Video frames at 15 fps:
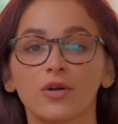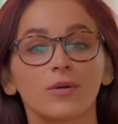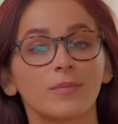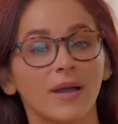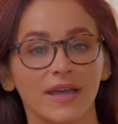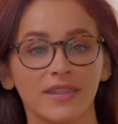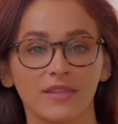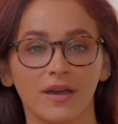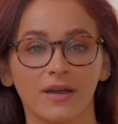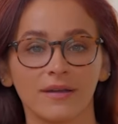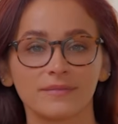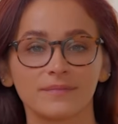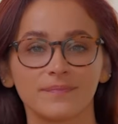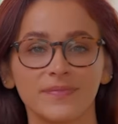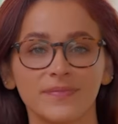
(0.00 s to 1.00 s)
or
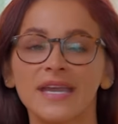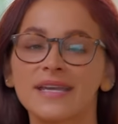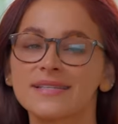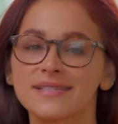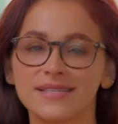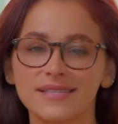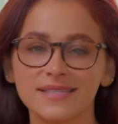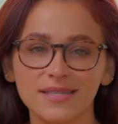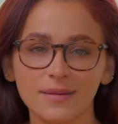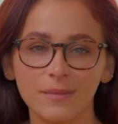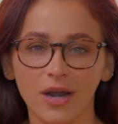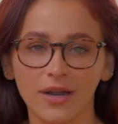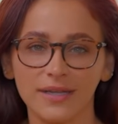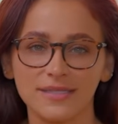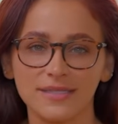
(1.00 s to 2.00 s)
Python, system
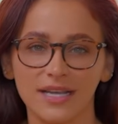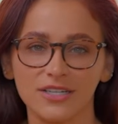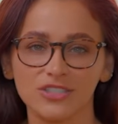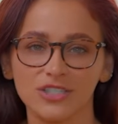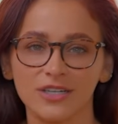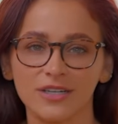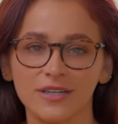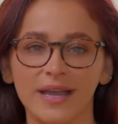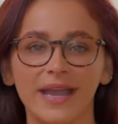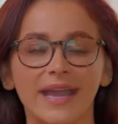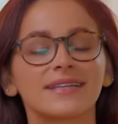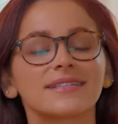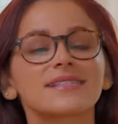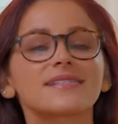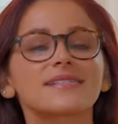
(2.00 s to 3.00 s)
architecture,
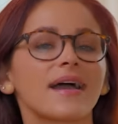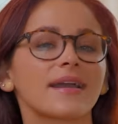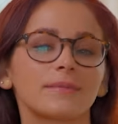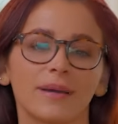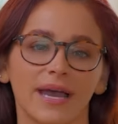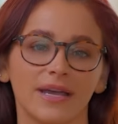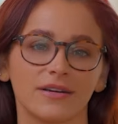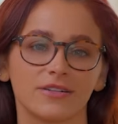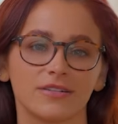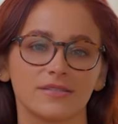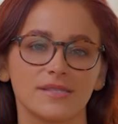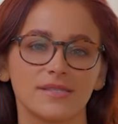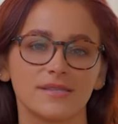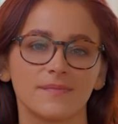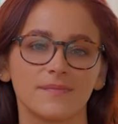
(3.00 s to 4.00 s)
and design
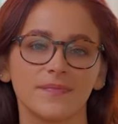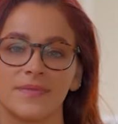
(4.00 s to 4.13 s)
patterns.